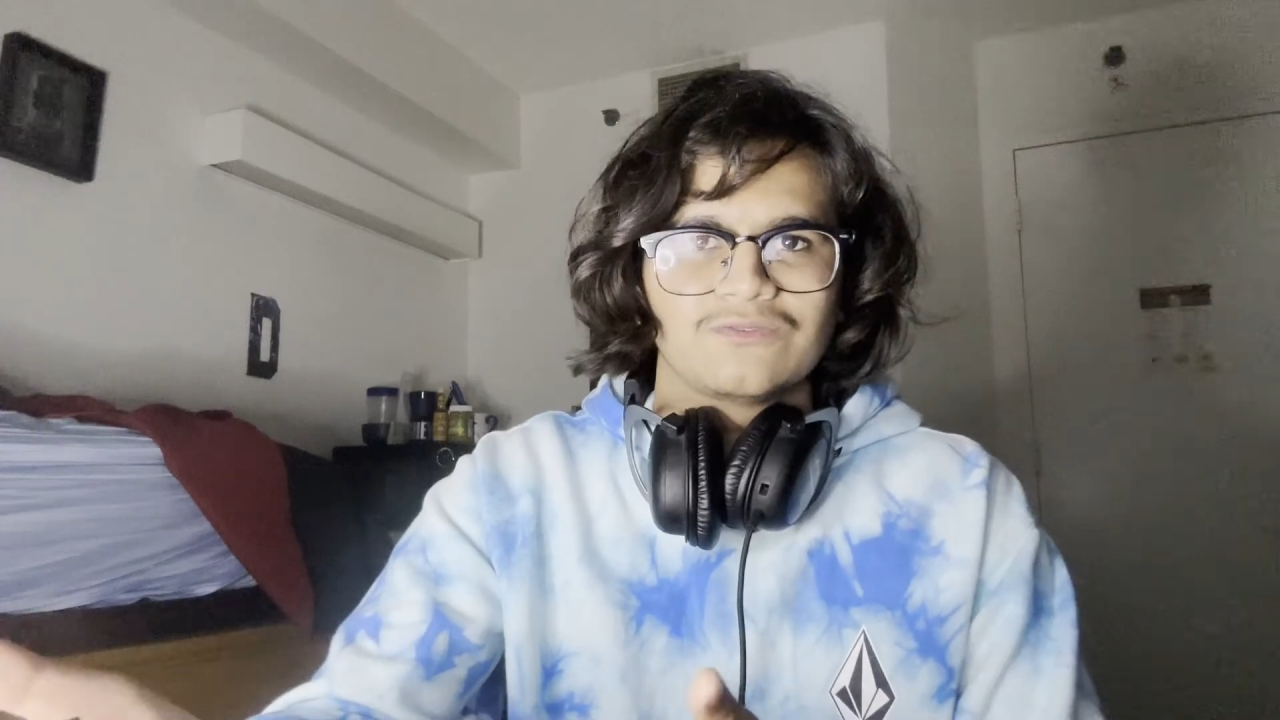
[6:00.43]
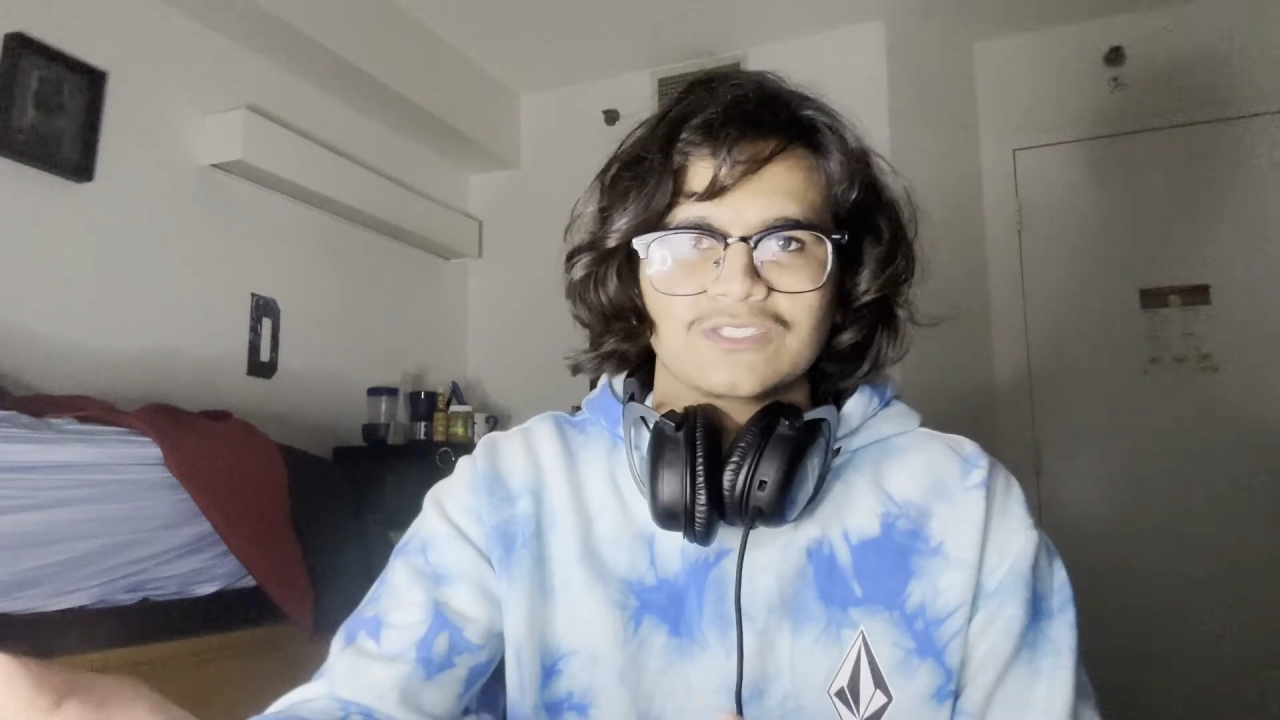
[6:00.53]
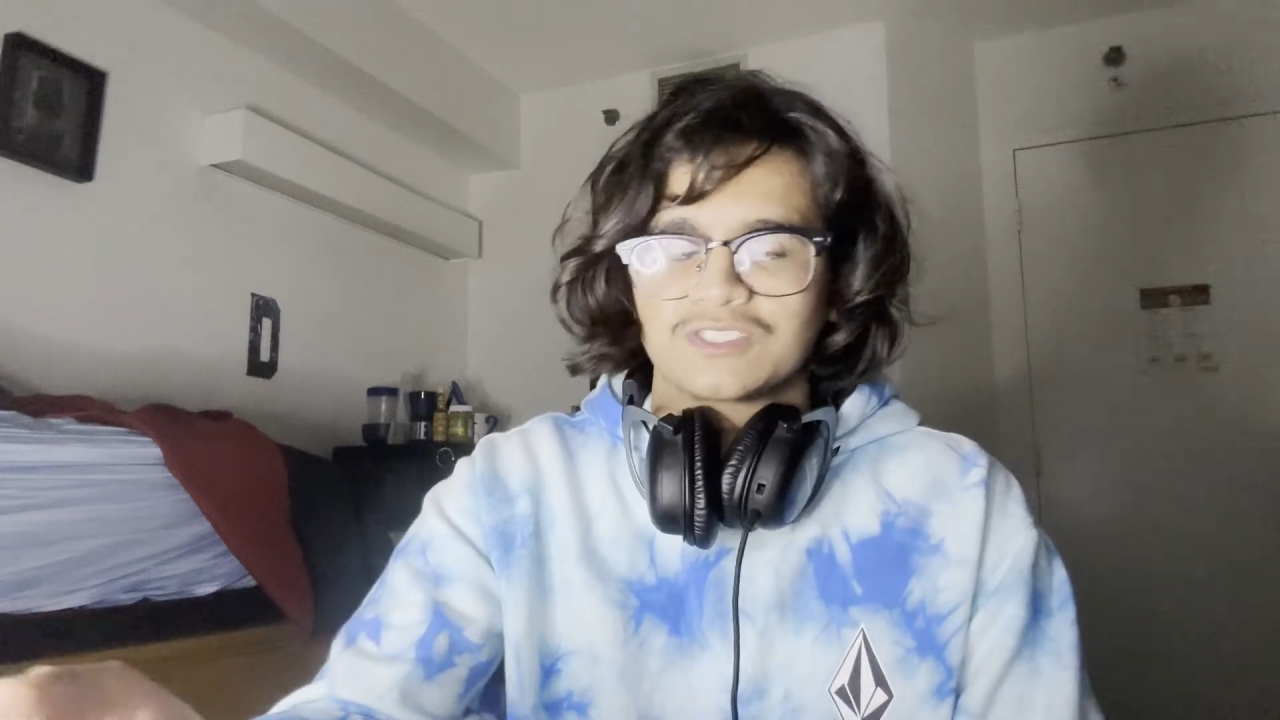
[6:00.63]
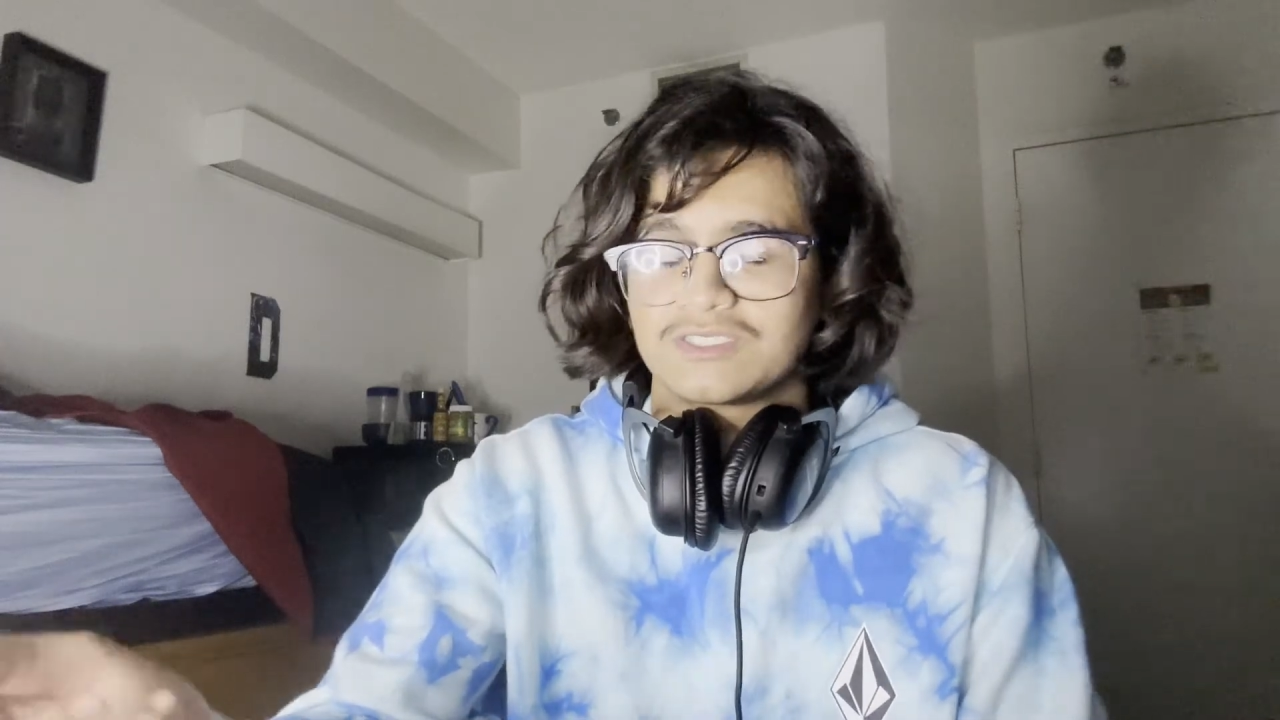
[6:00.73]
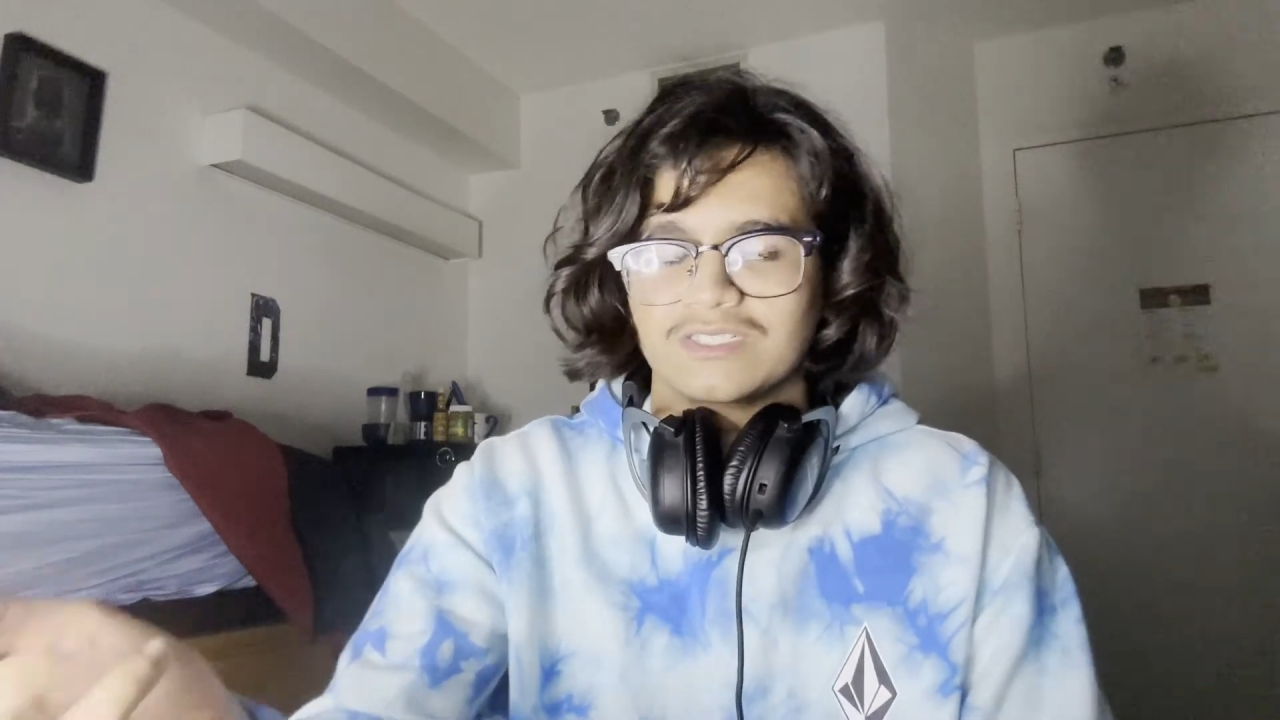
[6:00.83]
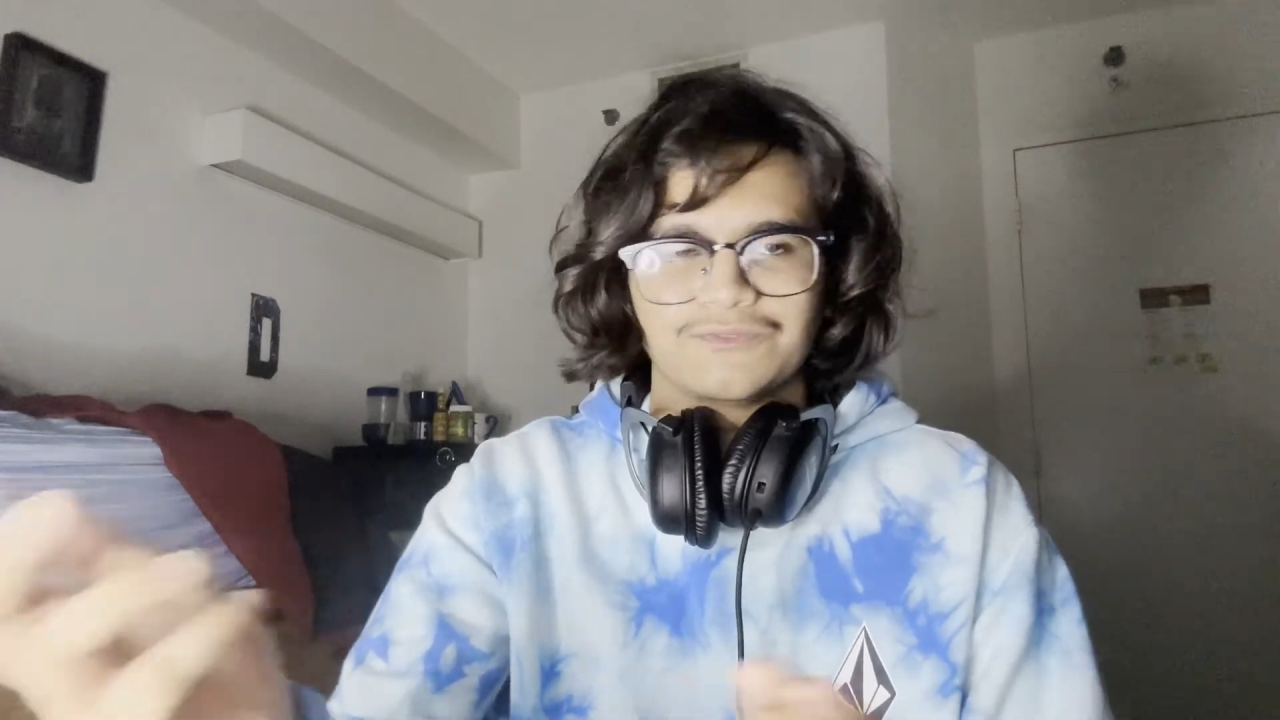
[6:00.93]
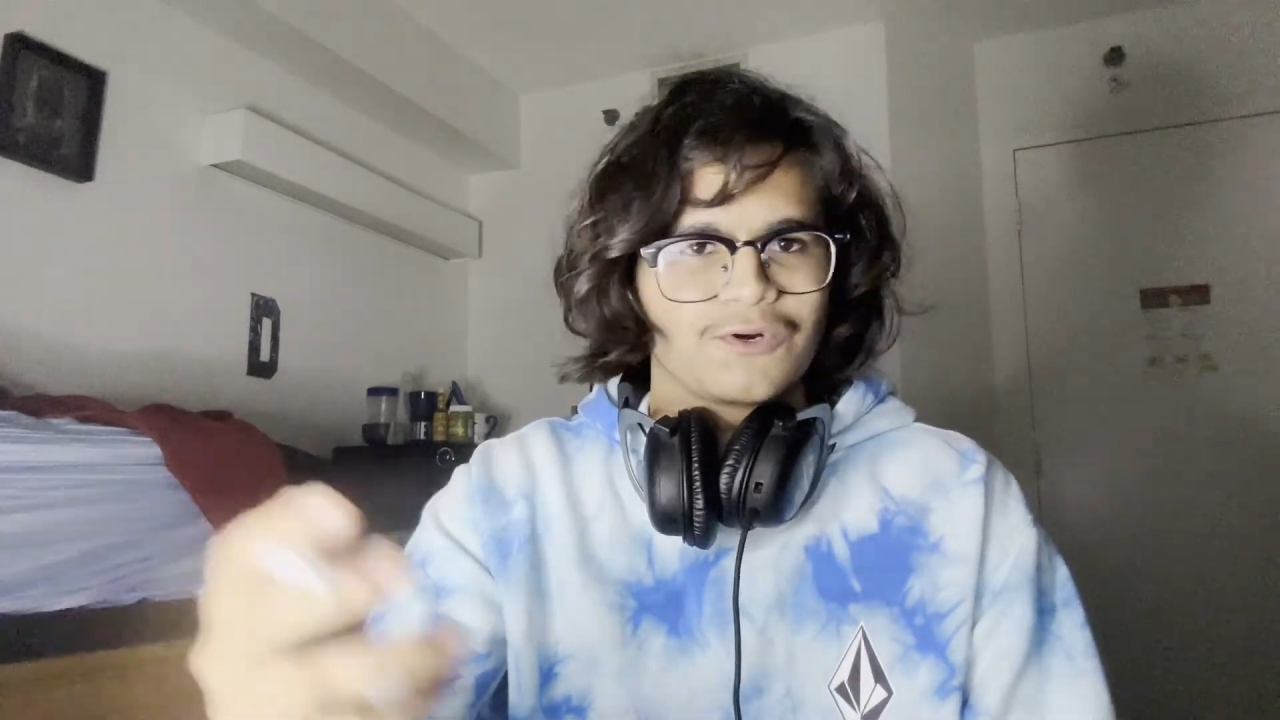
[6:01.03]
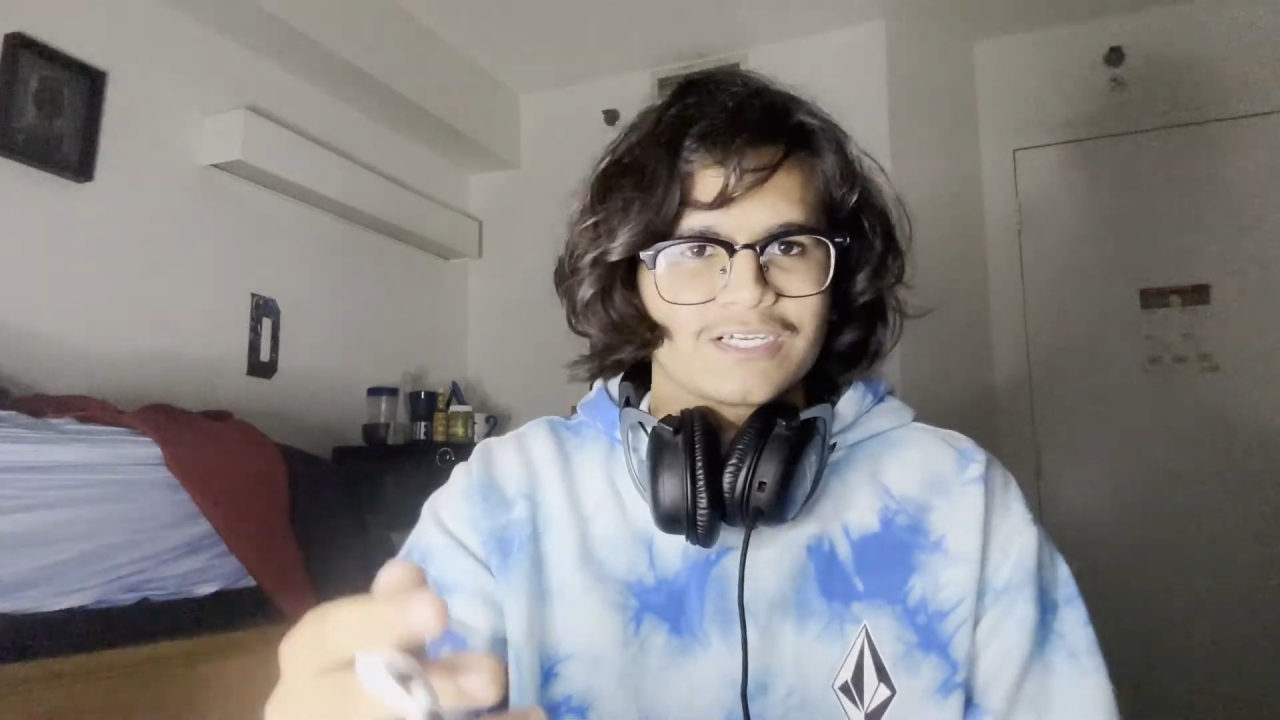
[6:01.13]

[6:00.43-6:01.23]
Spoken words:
which if you